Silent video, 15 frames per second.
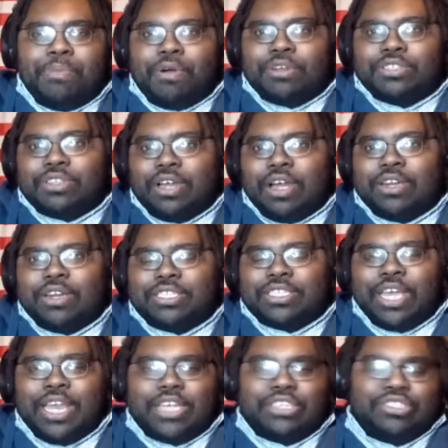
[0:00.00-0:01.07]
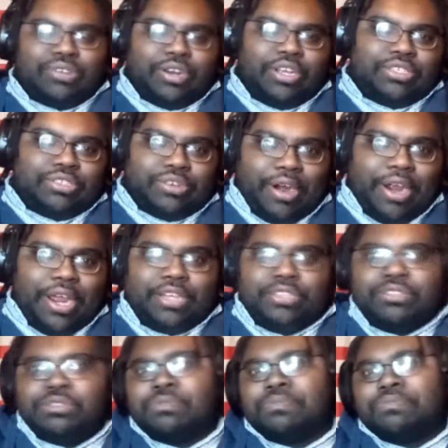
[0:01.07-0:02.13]
are starting to say they straight
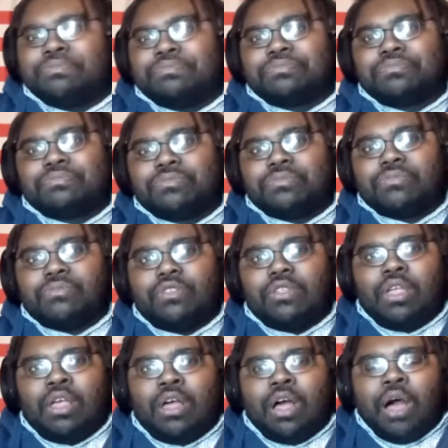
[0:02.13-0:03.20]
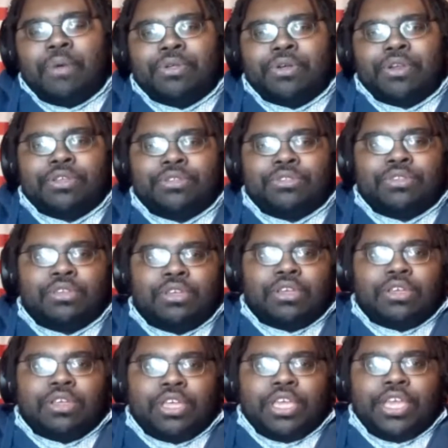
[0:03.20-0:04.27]
trash. We're going to
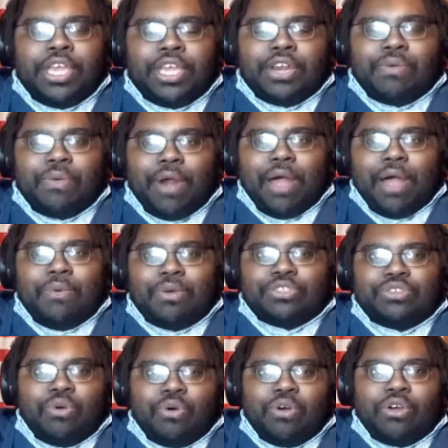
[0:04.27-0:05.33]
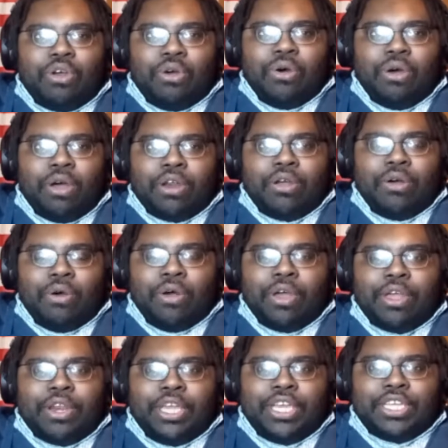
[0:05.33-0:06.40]
hint around what's going
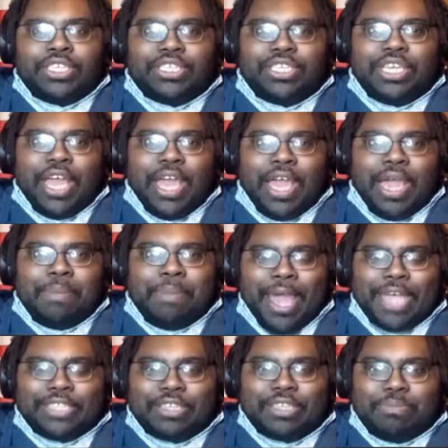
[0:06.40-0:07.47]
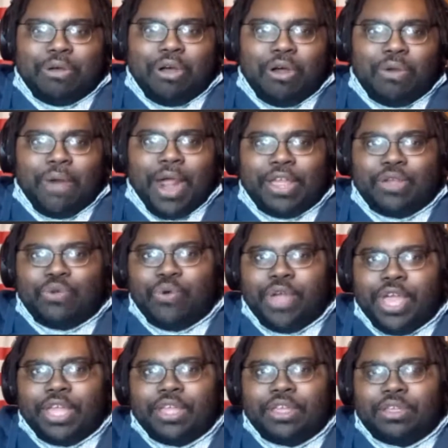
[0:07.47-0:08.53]
on NCAA basketball right
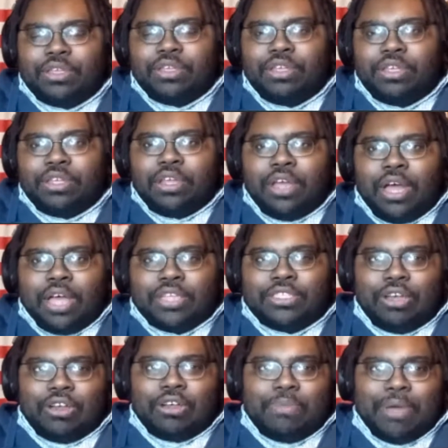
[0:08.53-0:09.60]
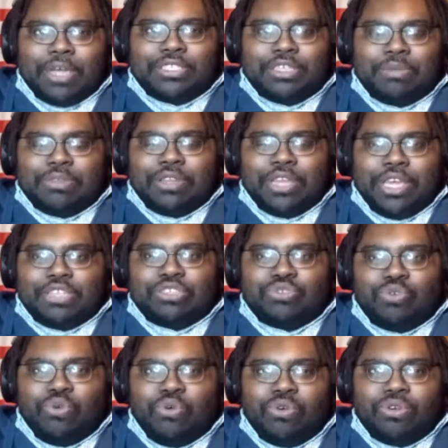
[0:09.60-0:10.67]
quick. Talk about some of the latest
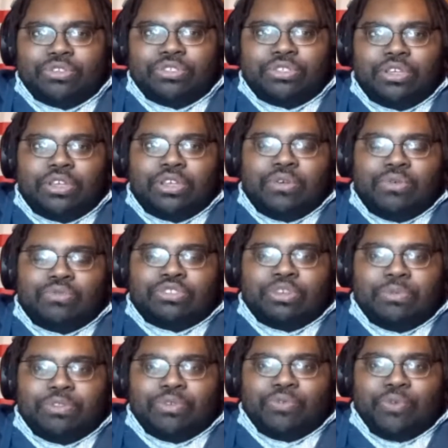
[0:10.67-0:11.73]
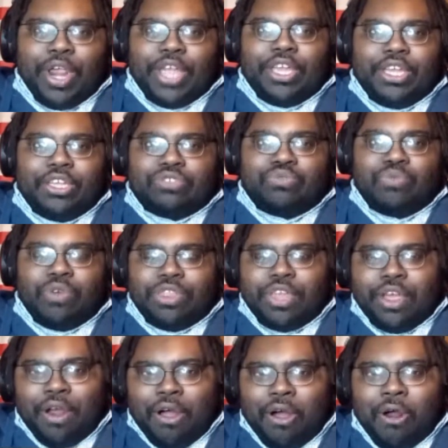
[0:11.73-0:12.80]
scores, some of the rankings where
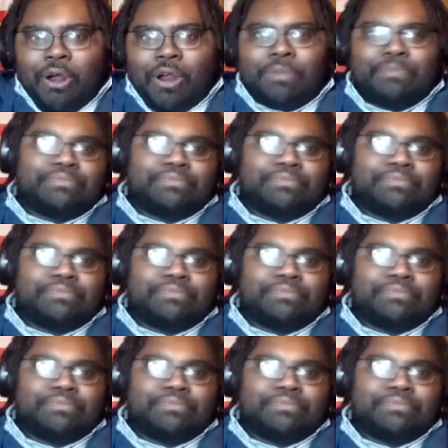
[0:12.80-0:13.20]
there are,